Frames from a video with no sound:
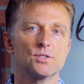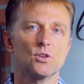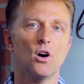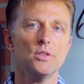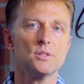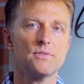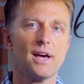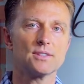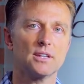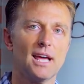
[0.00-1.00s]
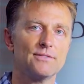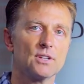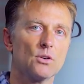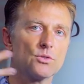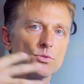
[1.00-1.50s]
So all this fat's gonna have
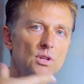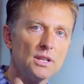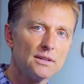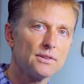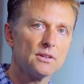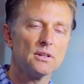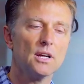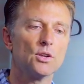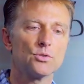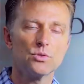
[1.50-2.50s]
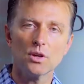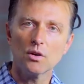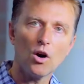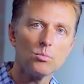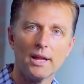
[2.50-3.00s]
to go through the liver, through the
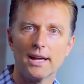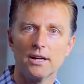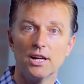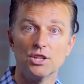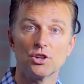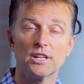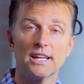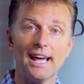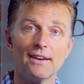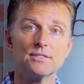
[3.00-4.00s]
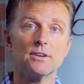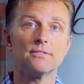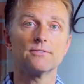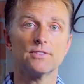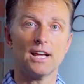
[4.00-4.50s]
gallbladder, and you're gonna have to
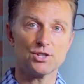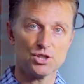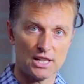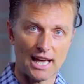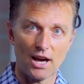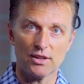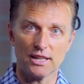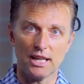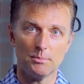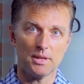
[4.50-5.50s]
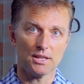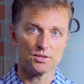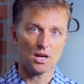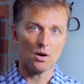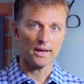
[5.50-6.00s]
flush it out and keep
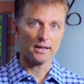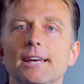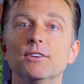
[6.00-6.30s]
things going.